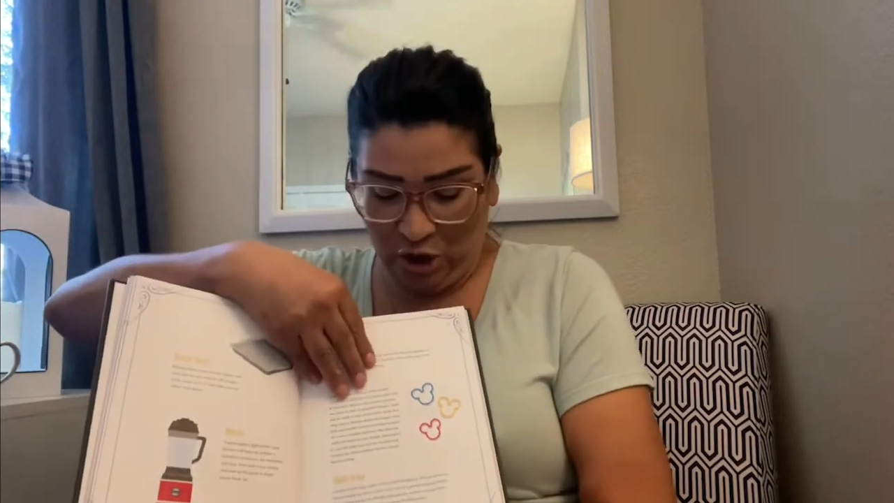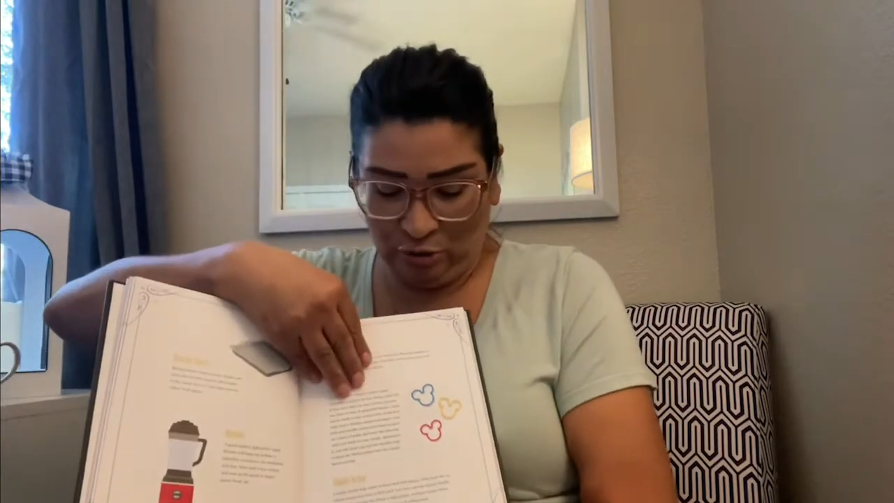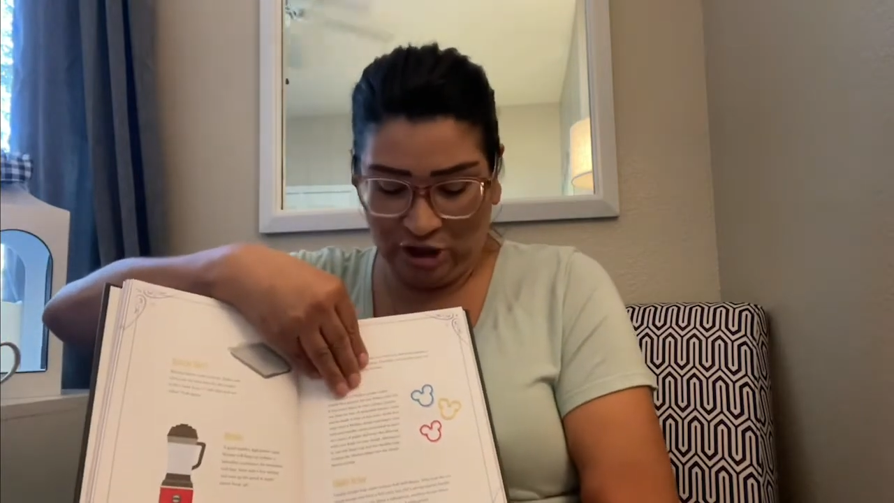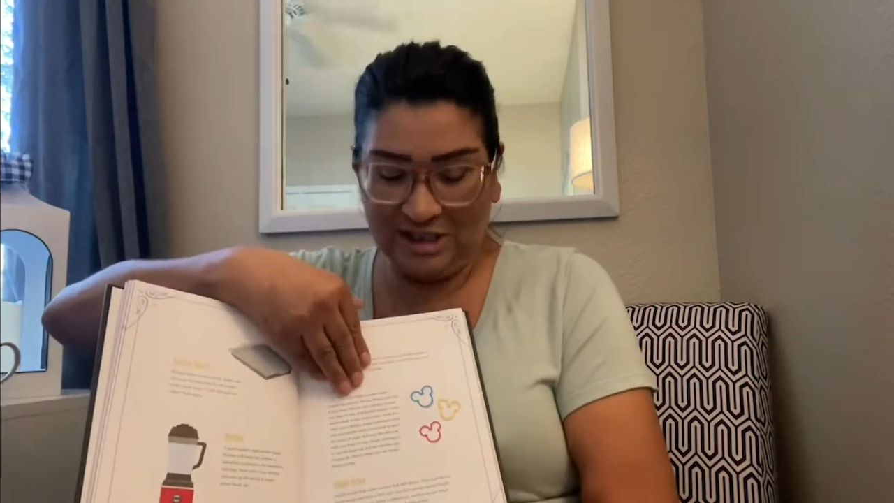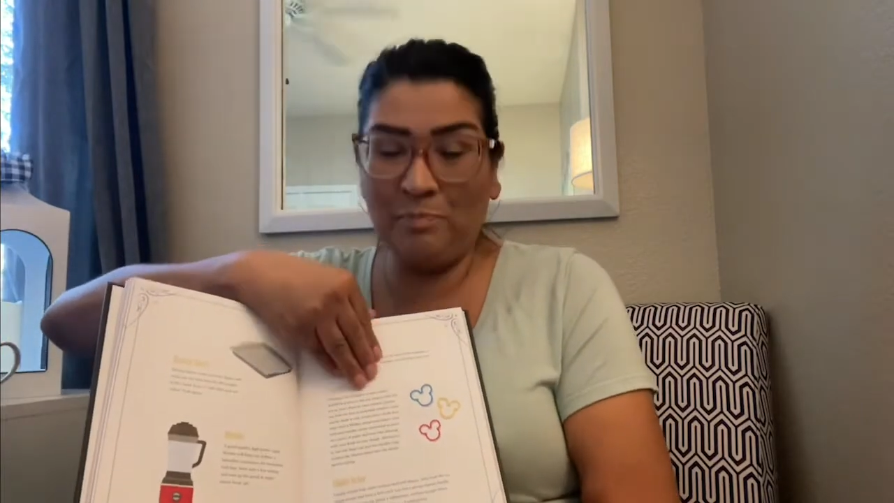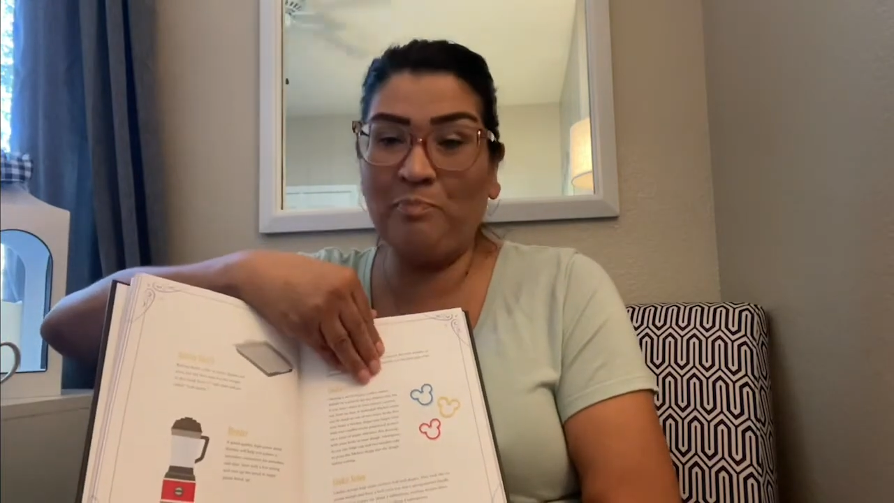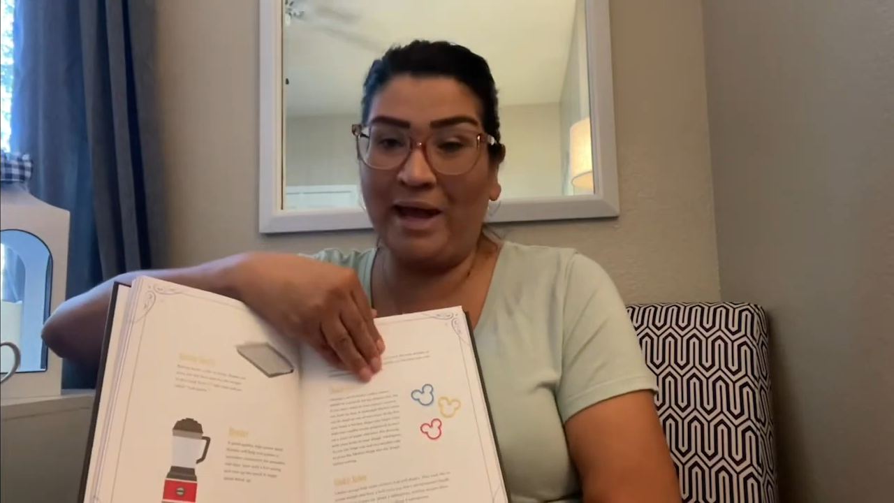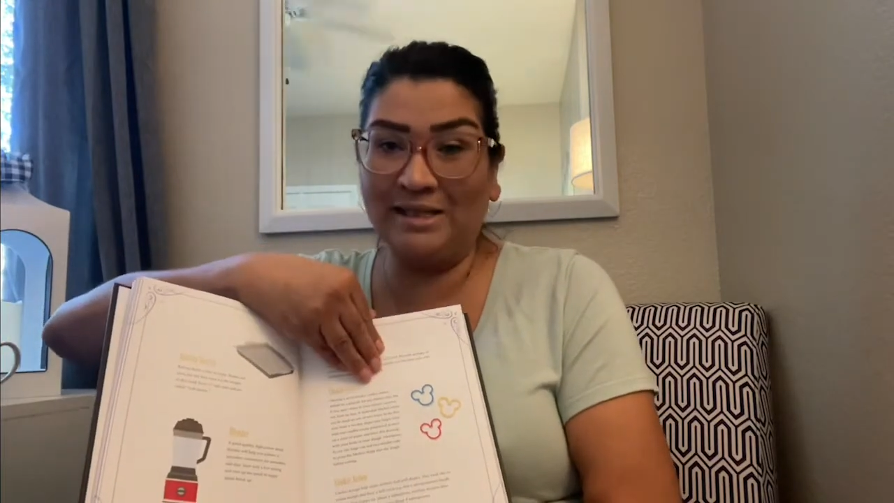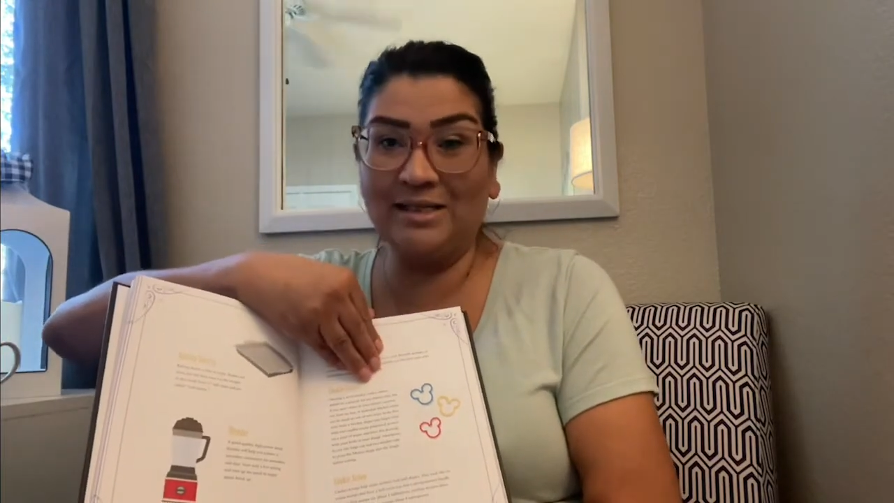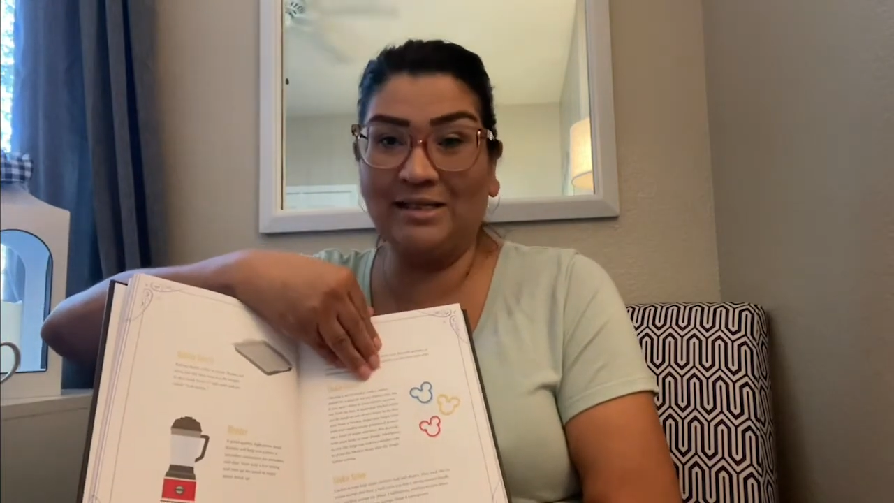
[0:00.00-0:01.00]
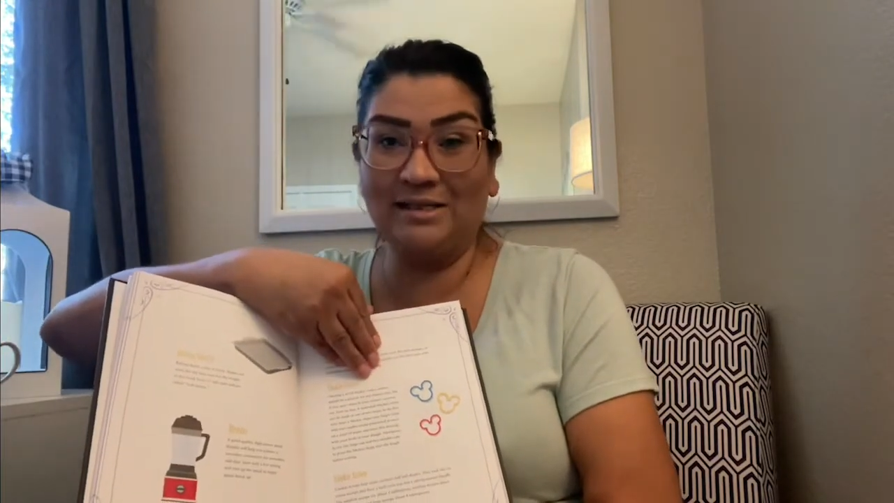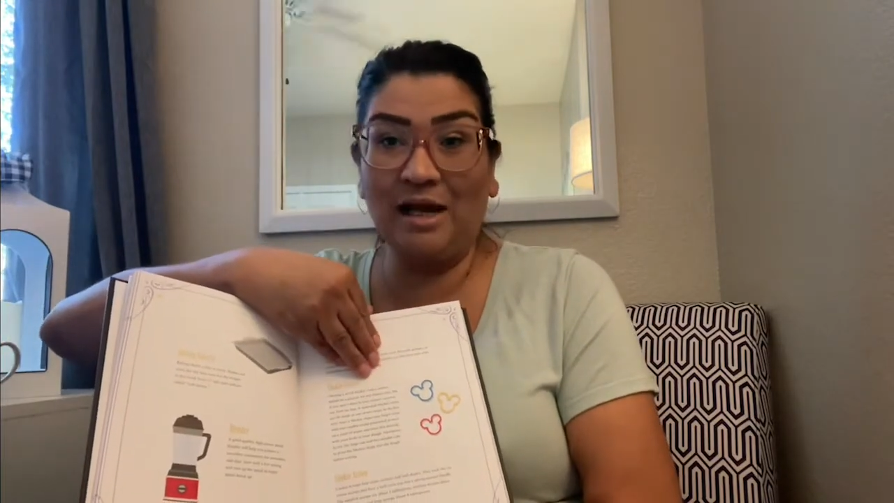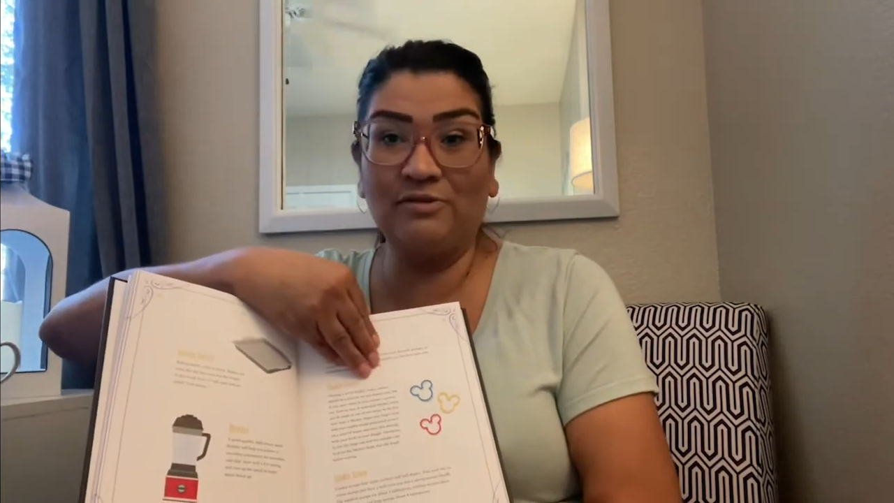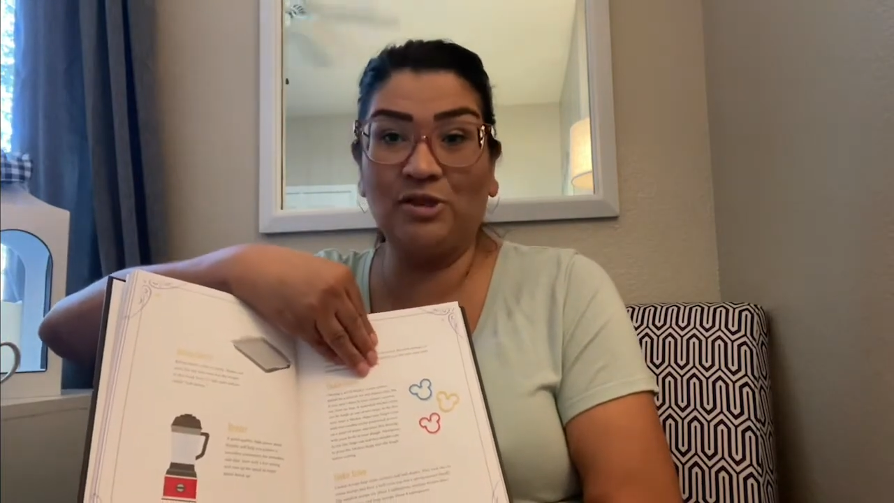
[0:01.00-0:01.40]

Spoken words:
just basic stuff.